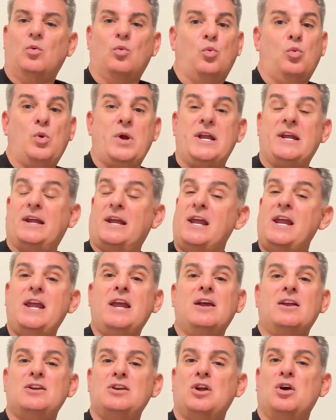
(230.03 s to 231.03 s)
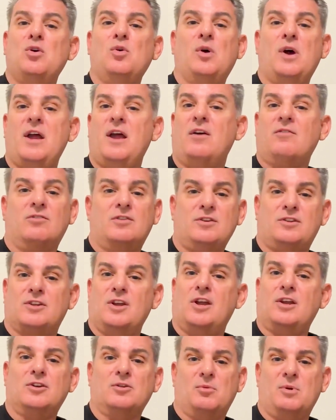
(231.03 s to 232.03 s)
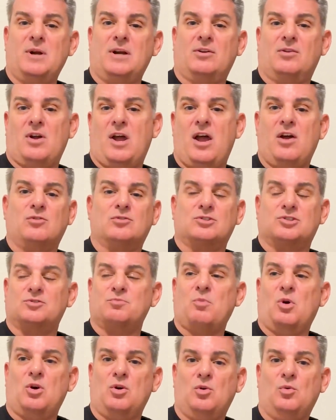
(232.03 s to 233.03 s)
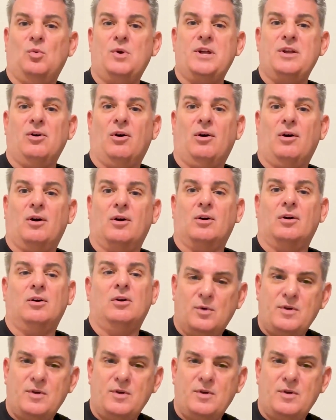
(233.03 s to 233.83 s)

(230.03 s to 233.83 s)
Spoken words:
We can't know everything, no matter how smart we are.